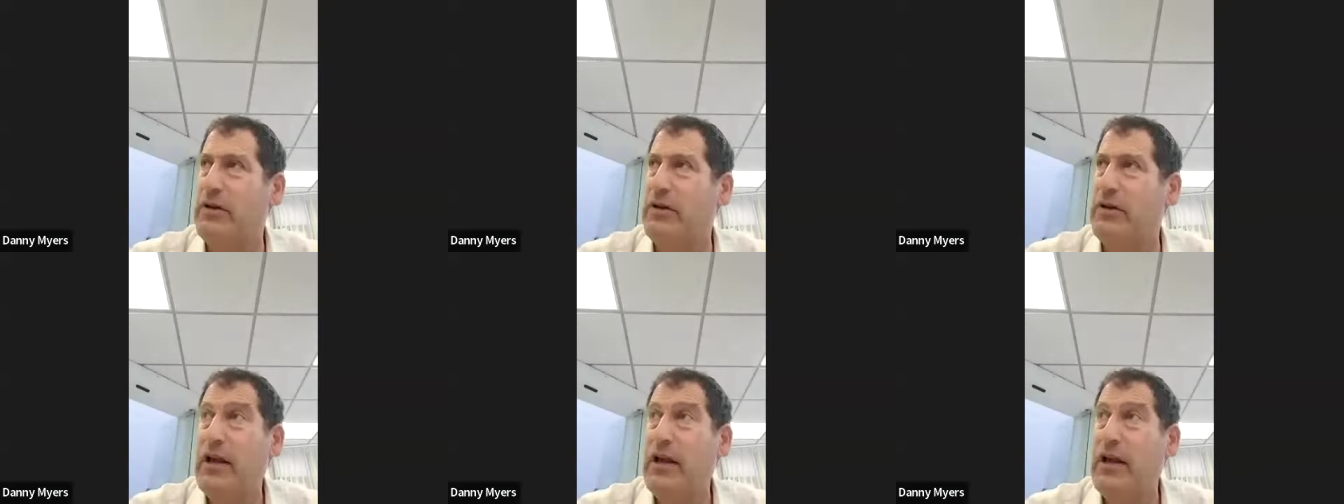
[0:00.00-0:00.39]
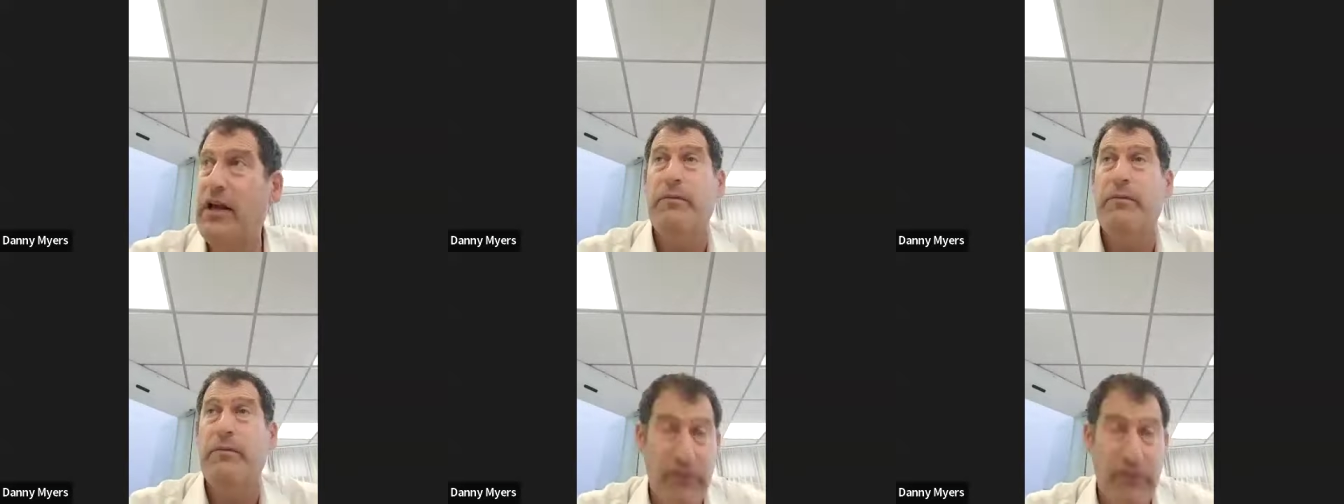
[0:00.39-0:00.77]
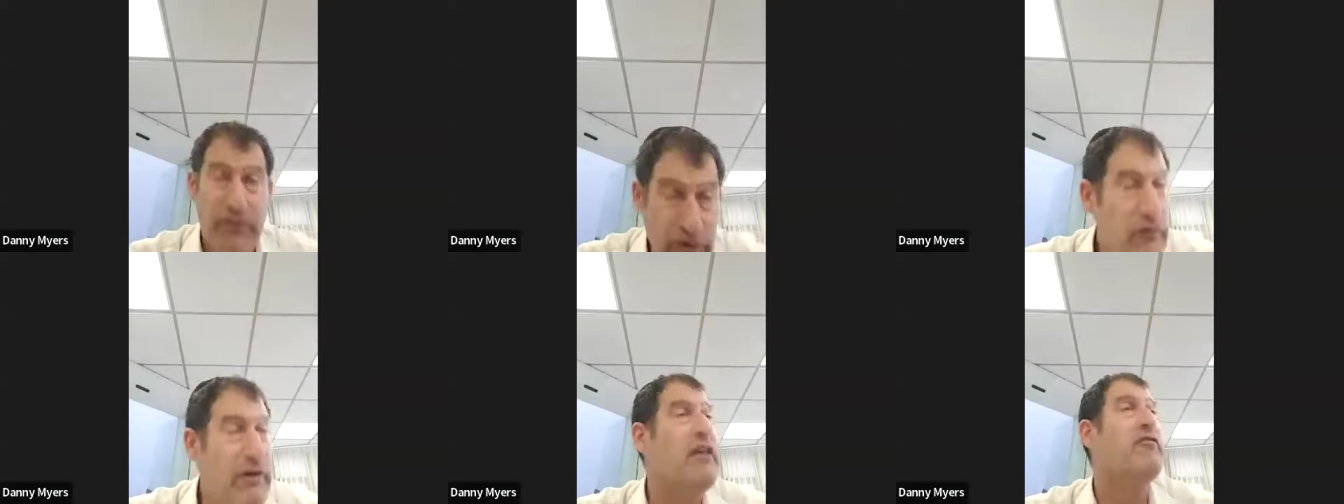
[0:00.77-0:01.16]
okay,
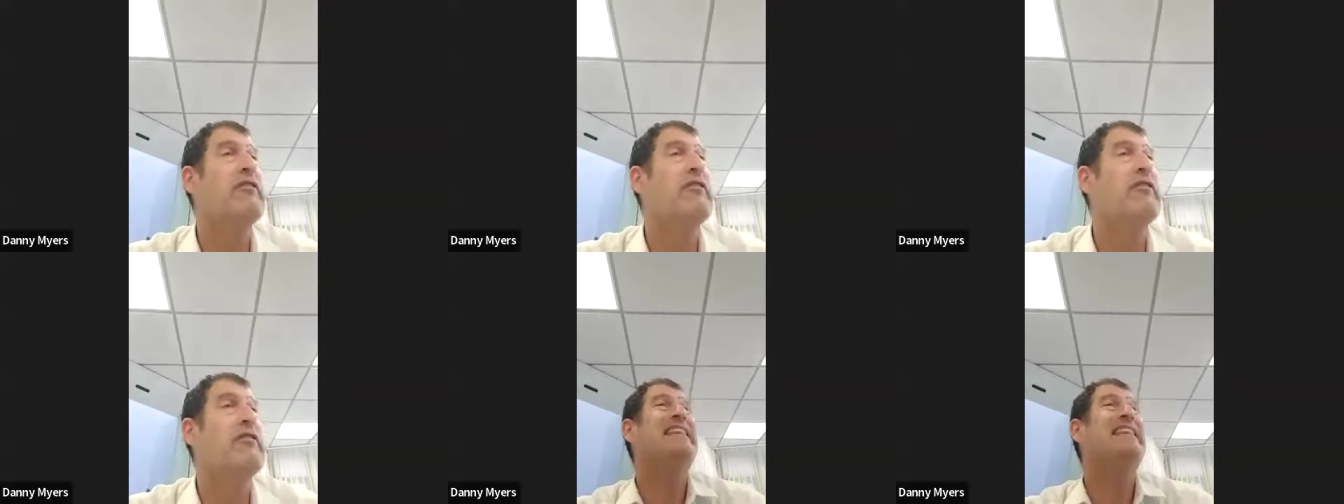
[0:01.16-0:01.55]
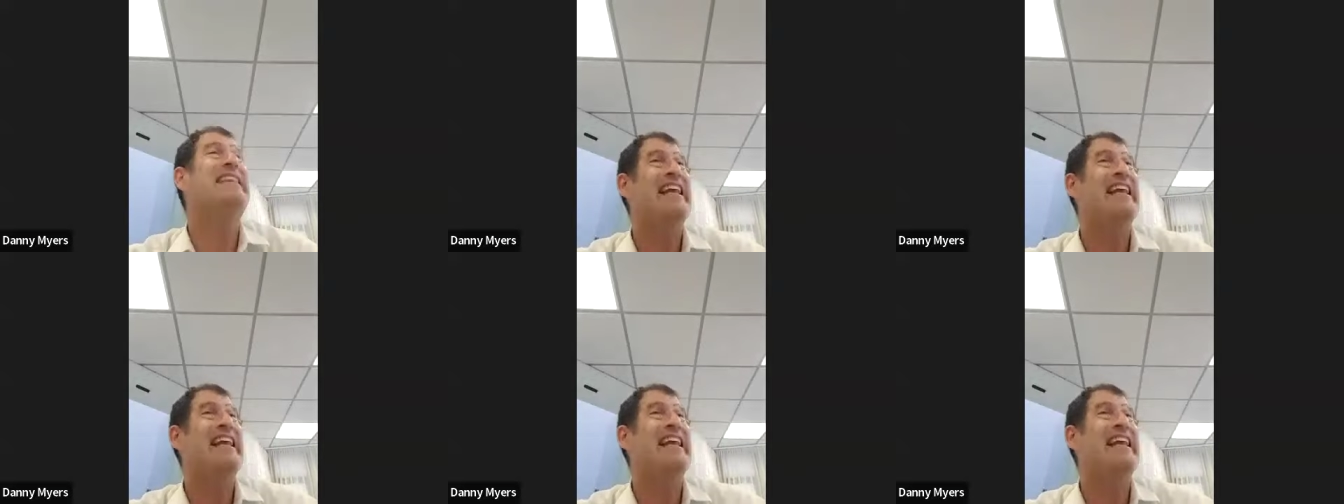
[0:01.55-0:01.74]
then you're all right.